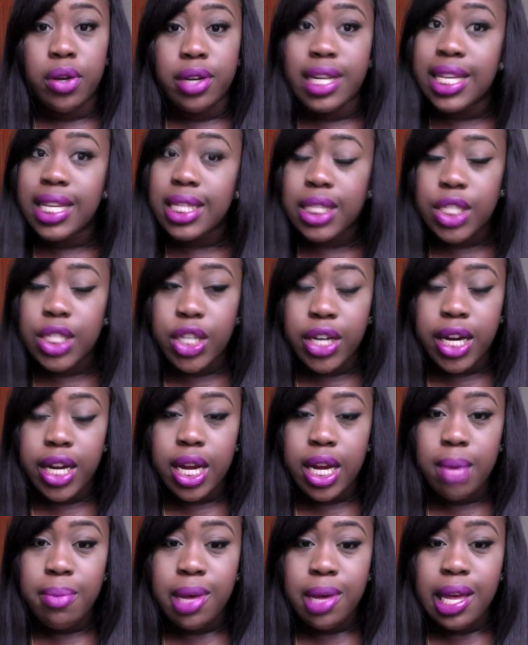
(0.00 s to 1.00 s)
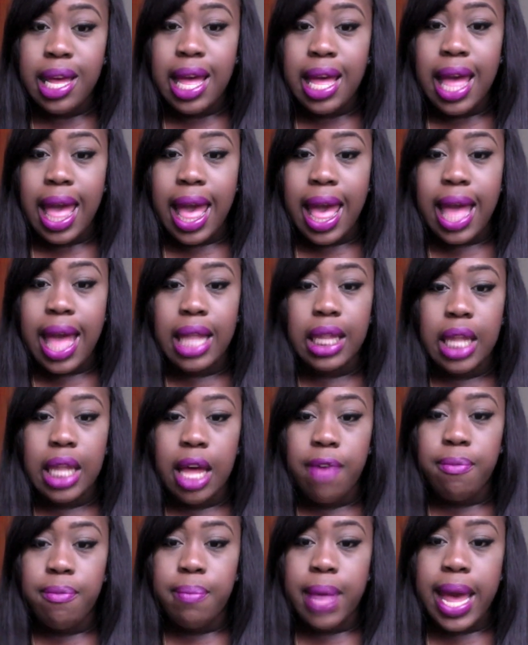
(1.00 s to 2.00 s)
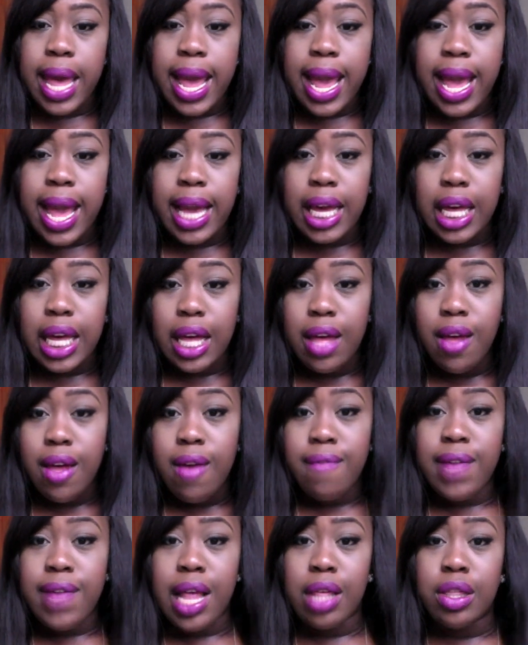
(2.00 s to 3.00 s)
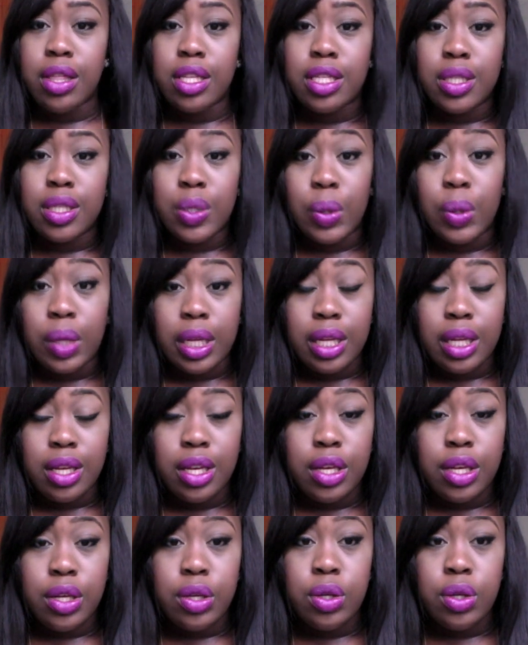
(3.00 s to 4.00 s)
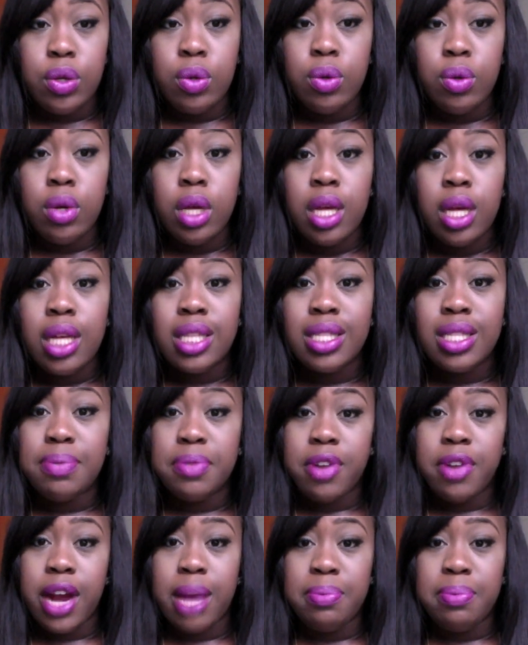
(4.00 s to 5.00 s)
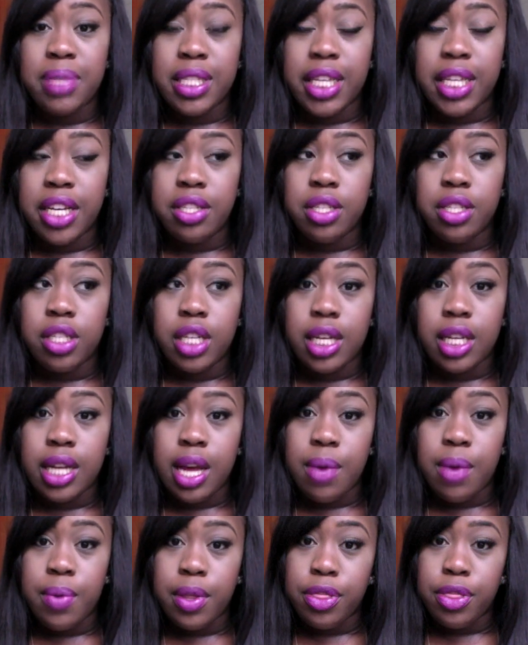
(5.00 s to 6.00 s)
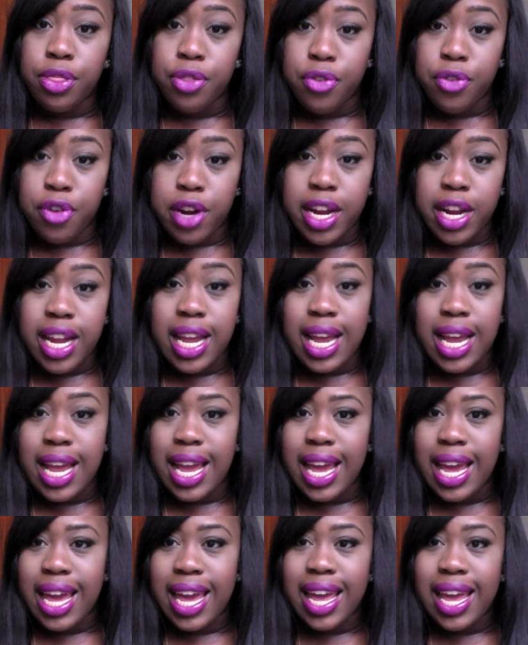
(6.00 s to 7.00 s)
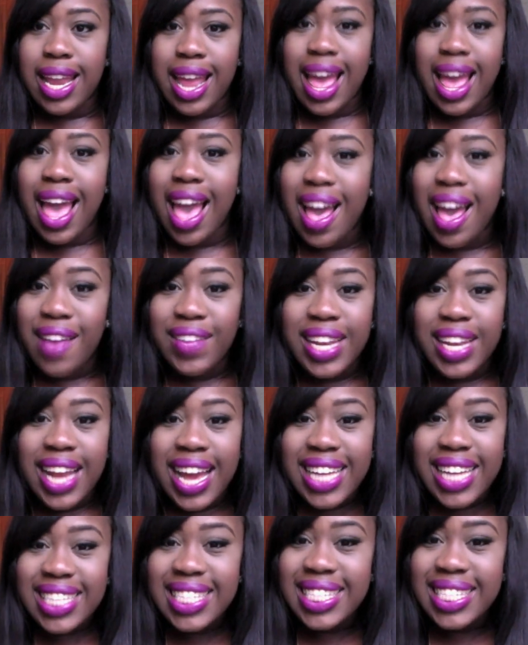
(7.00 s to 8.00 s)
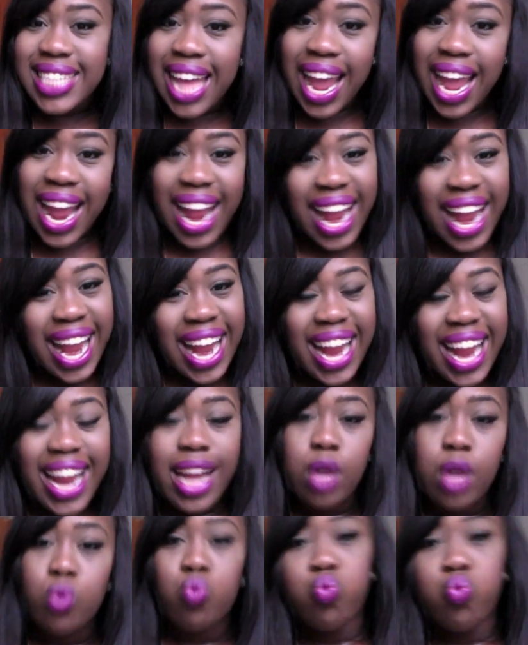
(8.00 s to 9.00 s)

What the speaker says: Instagram @LoveMac. Follow The Schooling You. Subscribe to Dancer Chick 913. And have a nice day.